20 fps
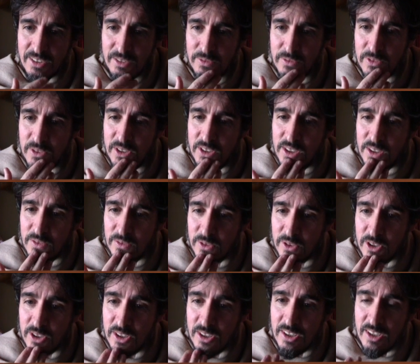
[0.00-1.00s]
First of
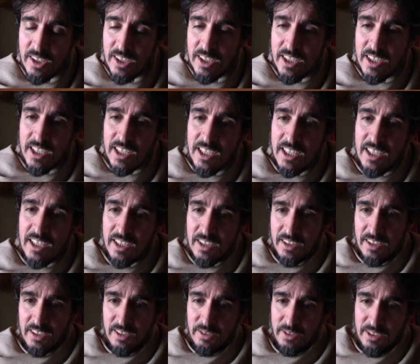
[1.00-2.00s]
all,
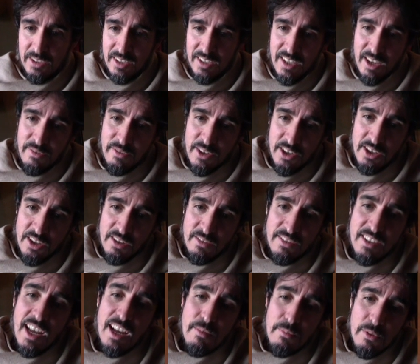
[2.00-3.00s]
this is the definition
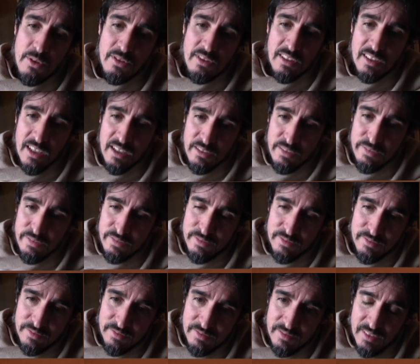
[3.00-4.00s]
of topmost love.
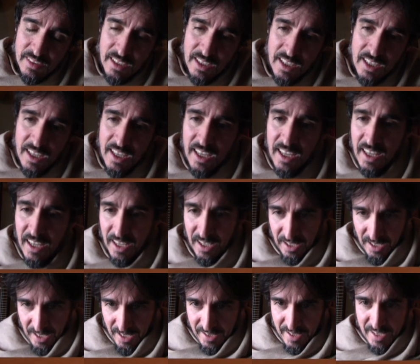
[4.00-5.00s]

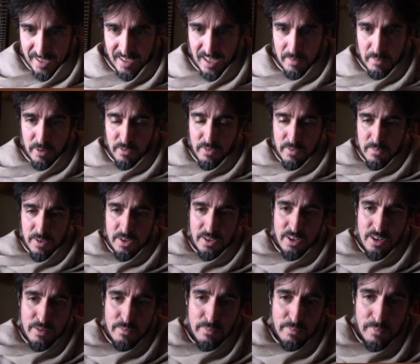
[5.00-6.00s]
And that's coming from the
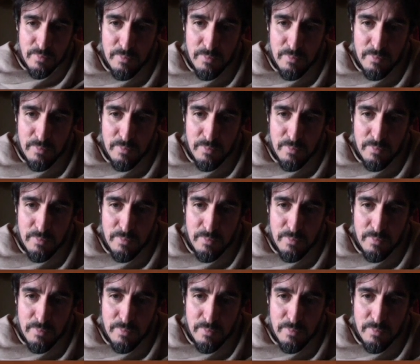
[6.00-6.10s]
term